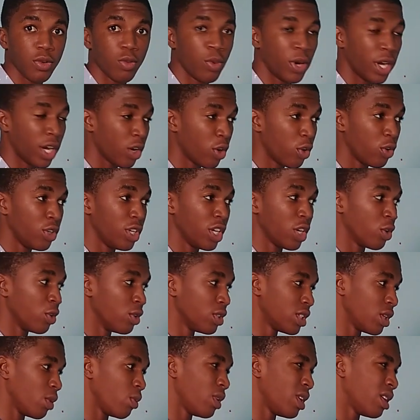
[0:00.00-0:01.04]
Where you
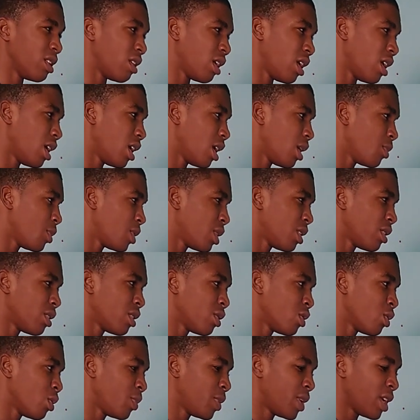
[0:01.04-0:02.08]
go say, well,
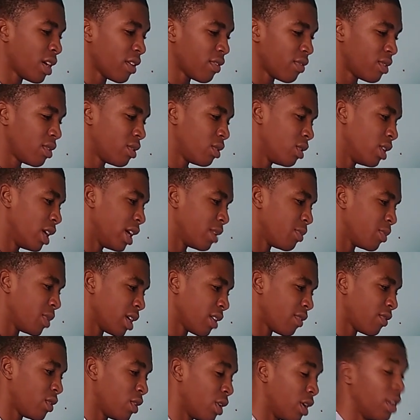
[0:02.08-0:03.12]
man, no, I'm not to do that,
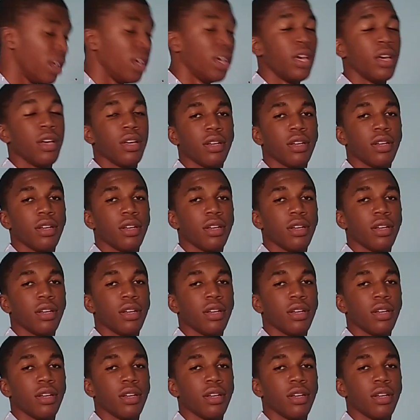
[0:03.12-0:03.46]
not to do that.